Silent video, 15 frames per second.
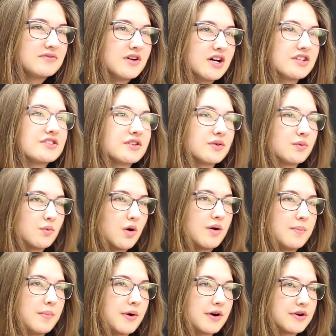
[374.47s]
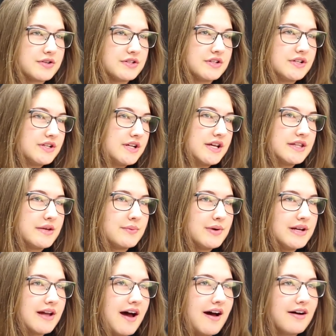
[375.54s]
of us on one person, and then
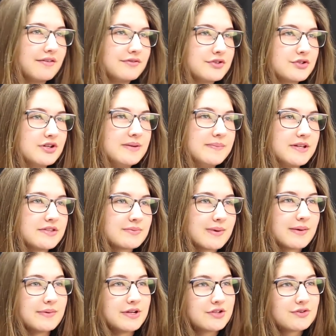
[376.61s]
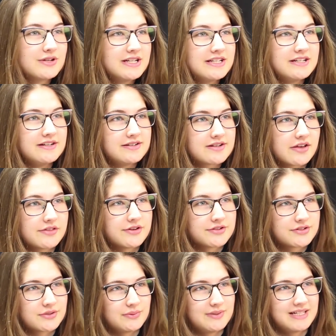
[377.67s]
we'd have treatments where we treated each other
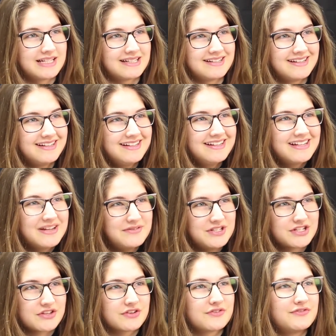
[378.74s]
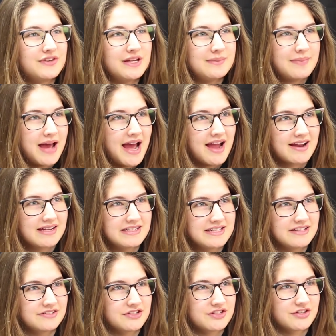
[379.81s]
so we could give each other feedback and
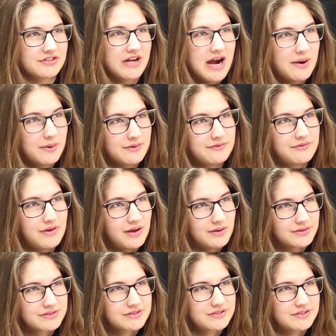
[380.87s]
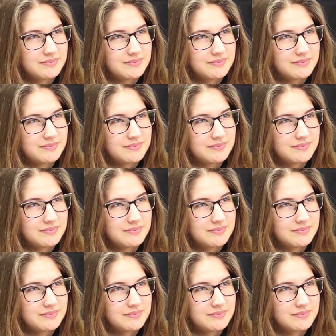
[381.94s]
tell each other how it felt